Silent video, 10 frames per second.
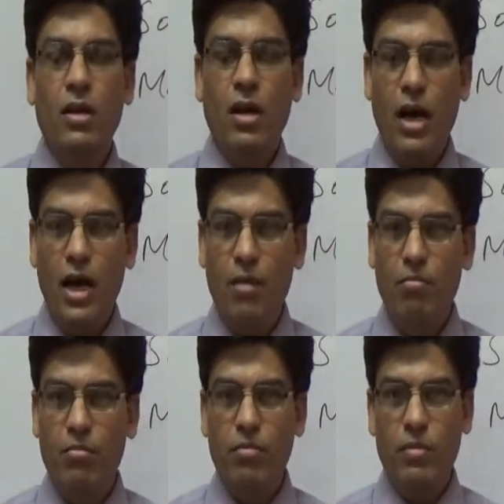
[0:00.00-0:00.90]

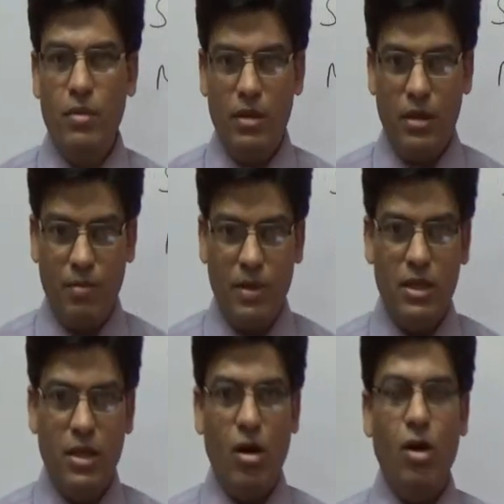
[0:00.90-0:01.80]

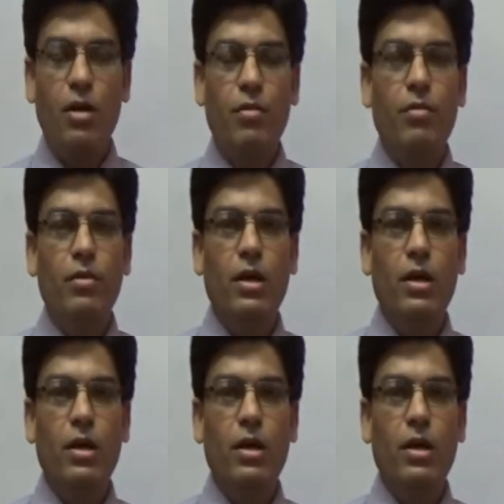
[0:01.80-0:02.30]
or